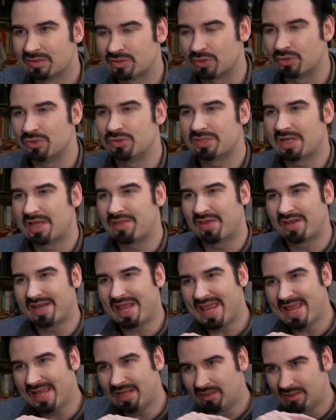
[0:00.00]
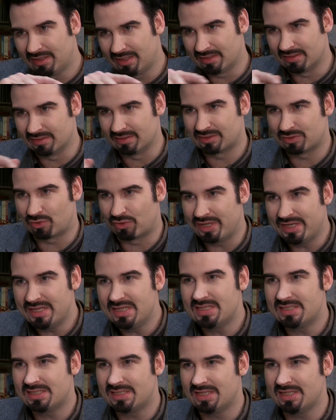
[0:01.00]
So you're saying that aliens or
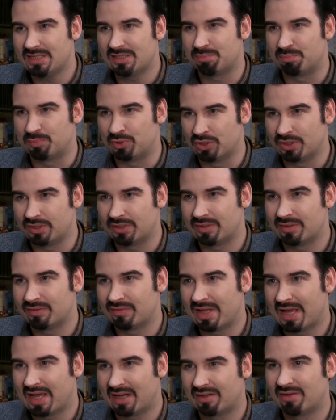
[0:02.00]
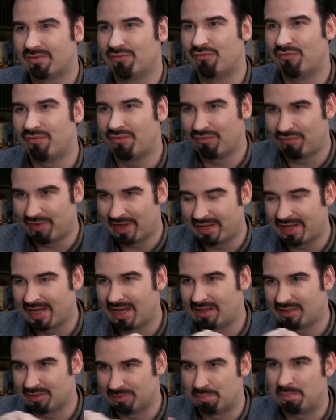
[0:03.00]
ETs put that Van
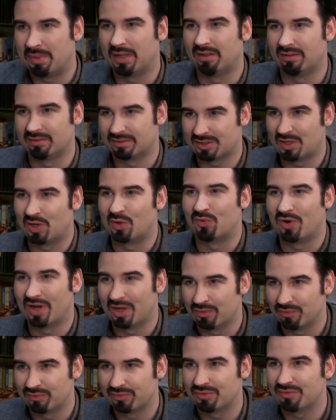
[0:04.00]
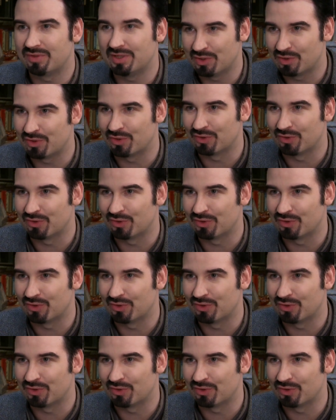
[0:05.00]
Allen belt around the